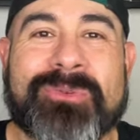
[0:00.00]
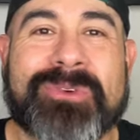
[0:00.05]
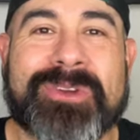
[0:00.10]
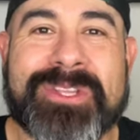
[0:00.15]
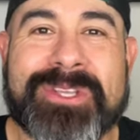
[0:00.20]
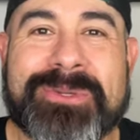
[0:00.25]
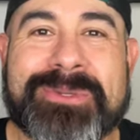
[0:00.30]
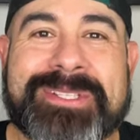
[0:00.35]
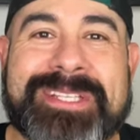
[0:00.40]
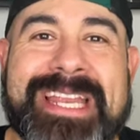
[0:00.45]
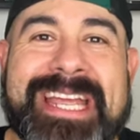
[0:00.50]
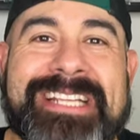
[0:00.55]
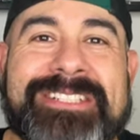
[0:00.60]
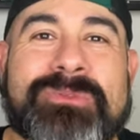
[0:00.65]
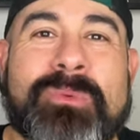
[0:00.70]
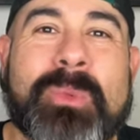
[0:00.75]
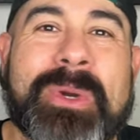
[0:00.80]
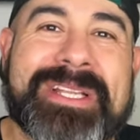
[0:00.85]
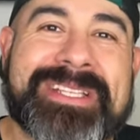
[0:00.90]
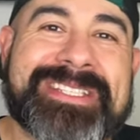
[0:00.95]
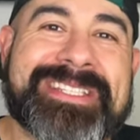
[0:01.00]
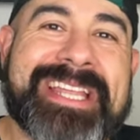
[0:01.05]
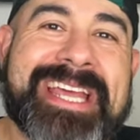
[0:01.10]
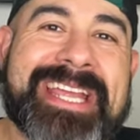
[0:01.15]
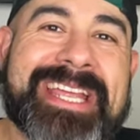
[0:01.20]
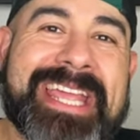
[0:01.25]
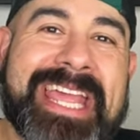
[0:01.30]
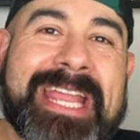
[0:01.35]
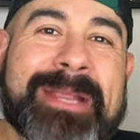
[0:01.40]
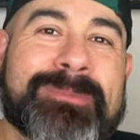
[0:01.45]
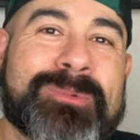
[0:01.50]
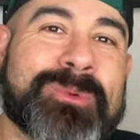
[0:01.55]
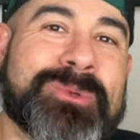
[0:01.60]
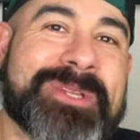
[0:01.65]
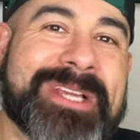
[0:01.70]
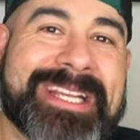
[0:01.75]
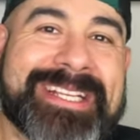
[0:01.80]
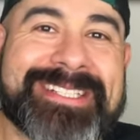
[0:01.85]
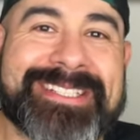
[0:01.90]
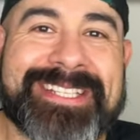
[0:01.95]
for you. Today's Wednesday, April
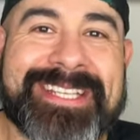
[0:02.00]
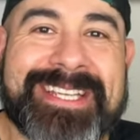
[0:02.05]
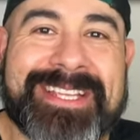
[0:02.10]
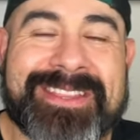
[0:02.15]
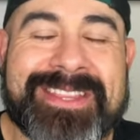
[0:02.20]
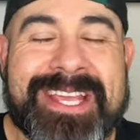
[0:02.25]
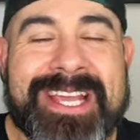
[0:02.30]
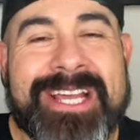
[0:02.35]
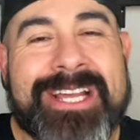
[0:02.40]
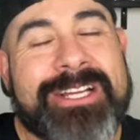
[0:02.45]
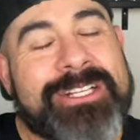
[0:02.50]
19th,